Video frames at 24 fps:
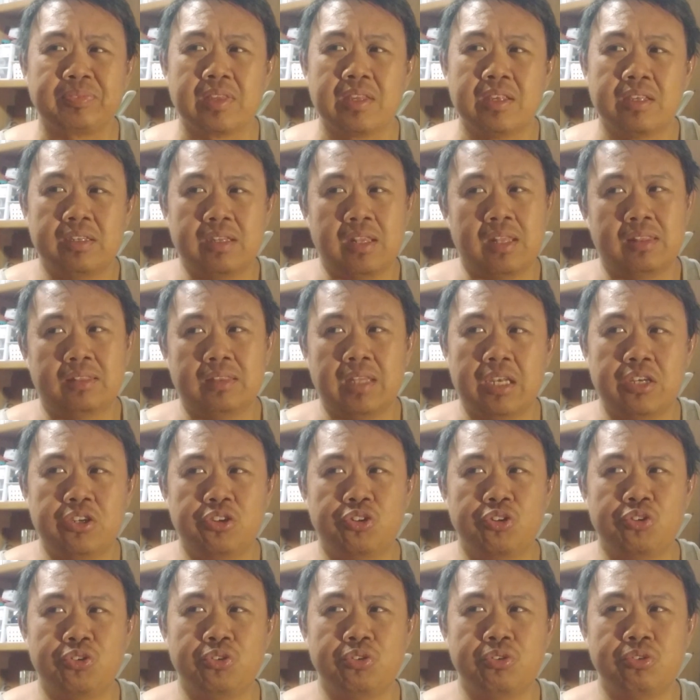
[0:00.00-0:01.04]

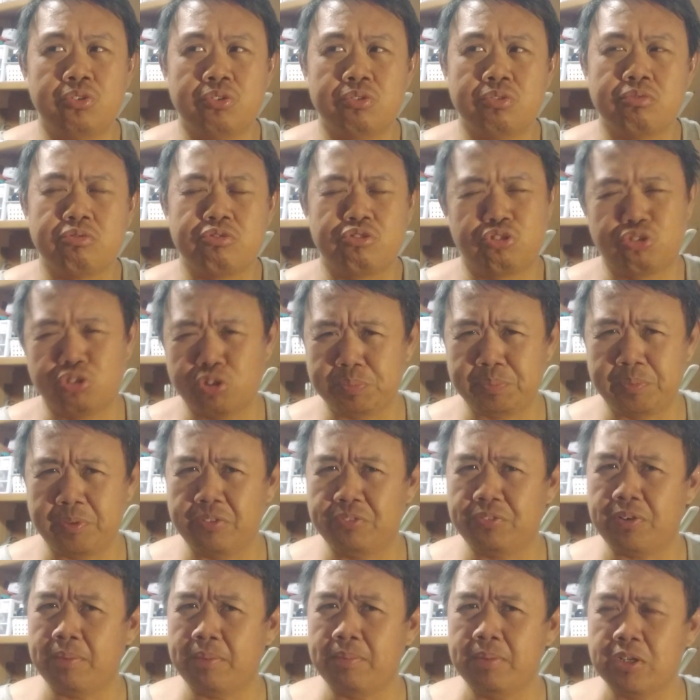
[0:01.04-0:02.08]
Nintendo Super
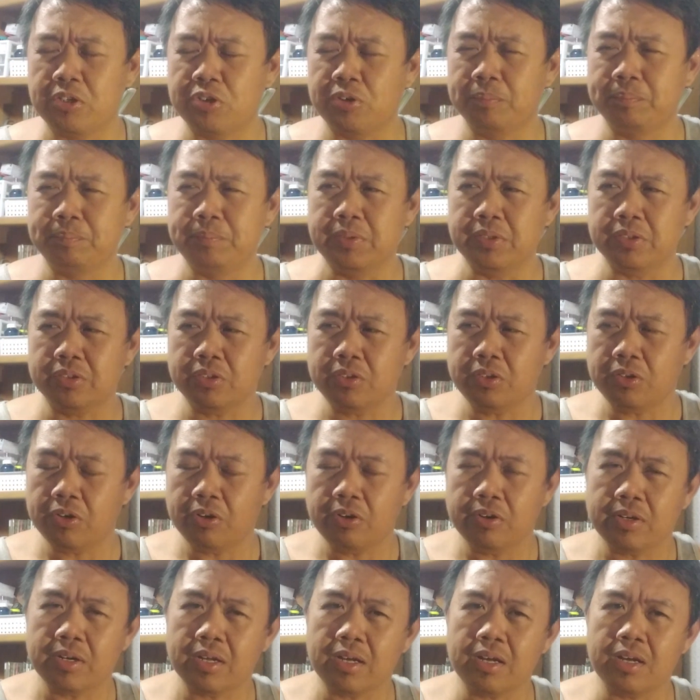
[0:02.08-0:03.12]
Family Computer, or
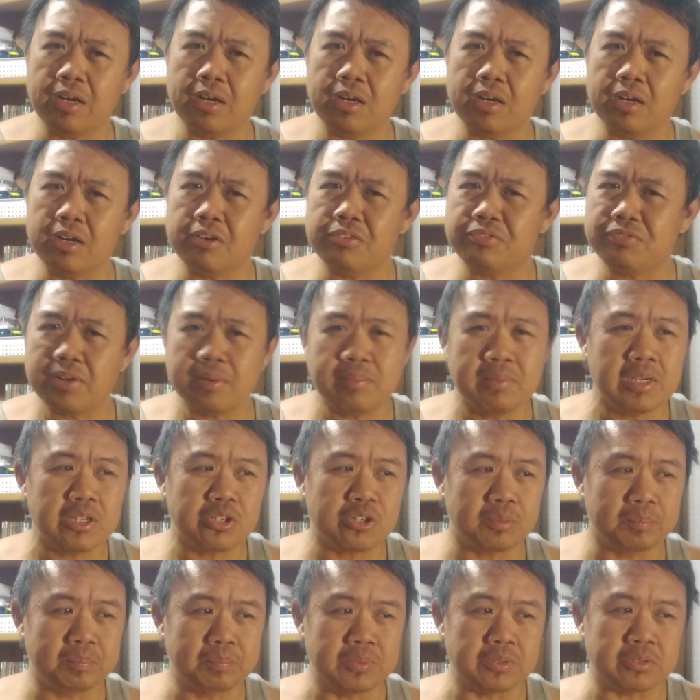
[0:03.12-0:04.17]
the Family
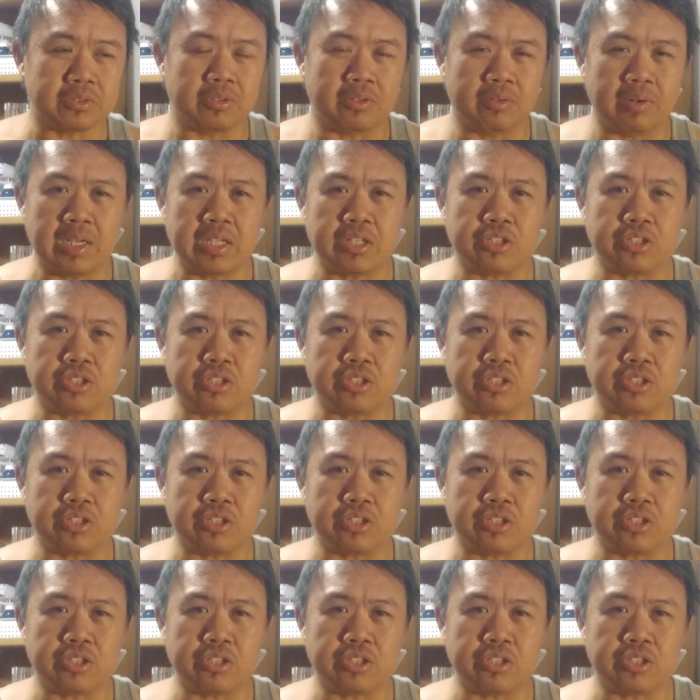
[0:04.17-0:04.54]
Computer, right?